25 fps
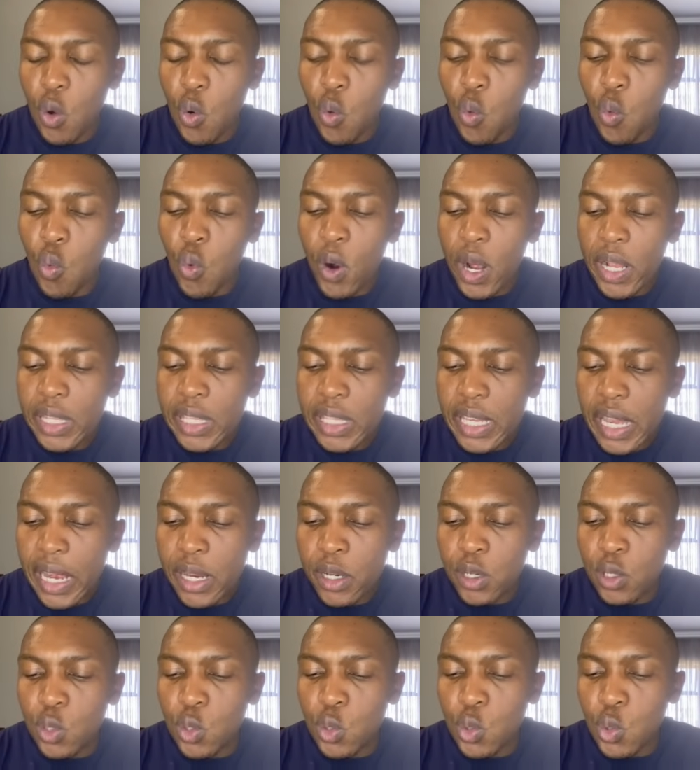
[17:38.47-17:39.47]
once
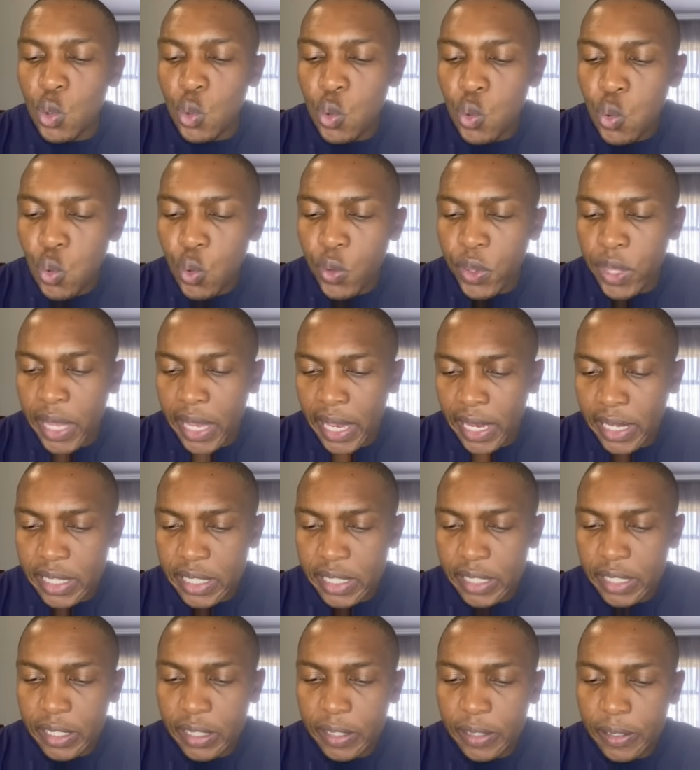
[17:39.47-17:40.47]
I do
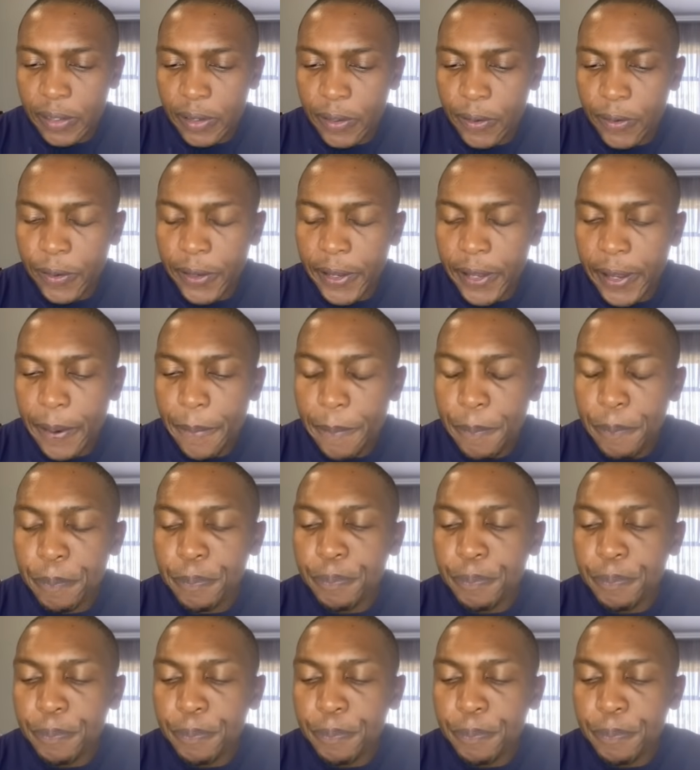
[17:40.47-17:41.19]
that, okay,